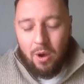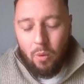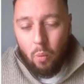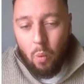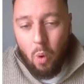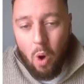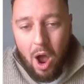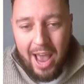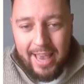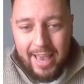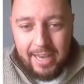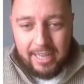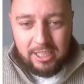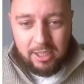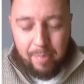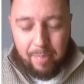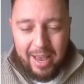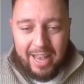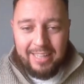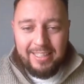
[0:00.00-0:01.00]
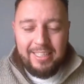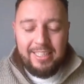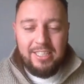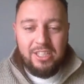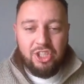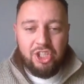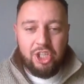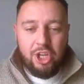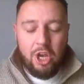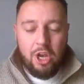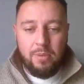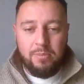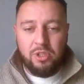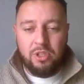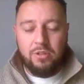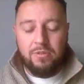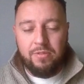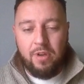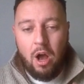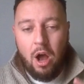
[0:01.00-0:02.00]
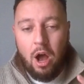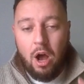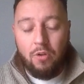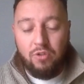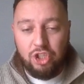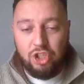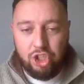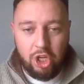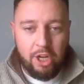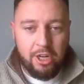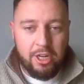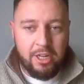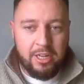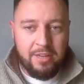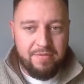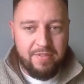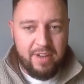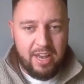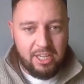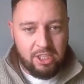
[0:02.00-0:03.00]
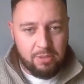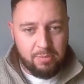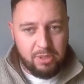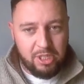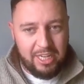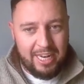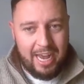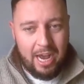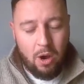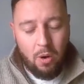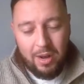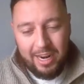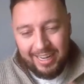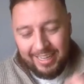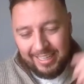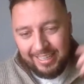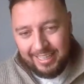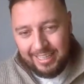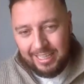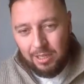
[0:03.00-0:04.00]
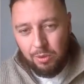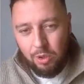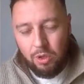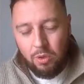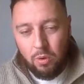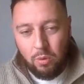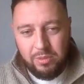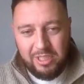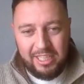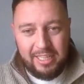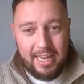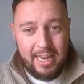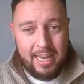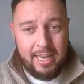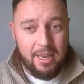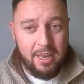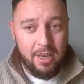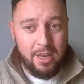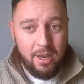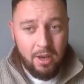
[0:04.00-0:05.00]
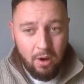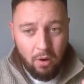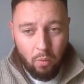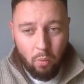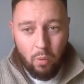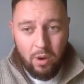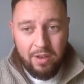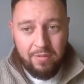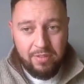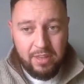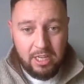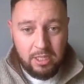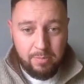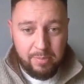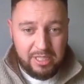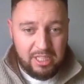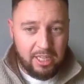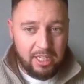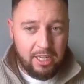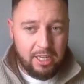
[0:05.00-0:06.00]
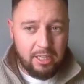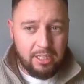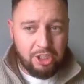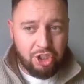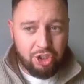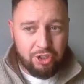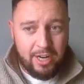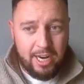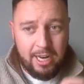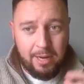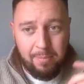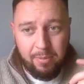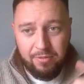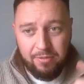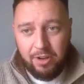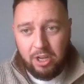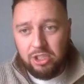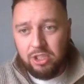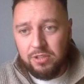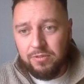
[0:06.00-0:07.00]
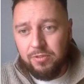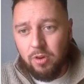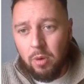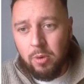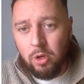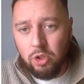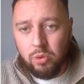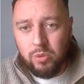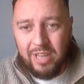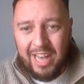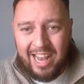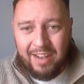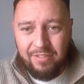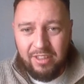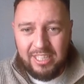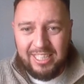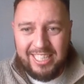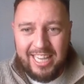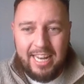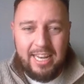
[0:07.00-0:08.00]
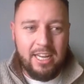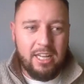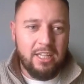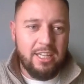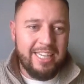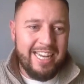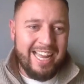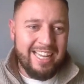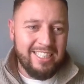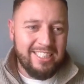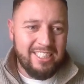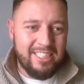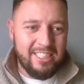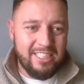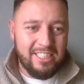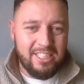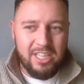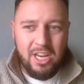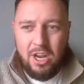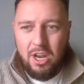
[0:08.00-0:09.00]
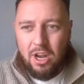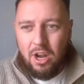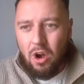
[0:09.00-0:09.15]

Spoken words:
what I expect in terms of our return on investment now, and I can keep you up to date with this particular trade. But first and foremost, we have the technical analysis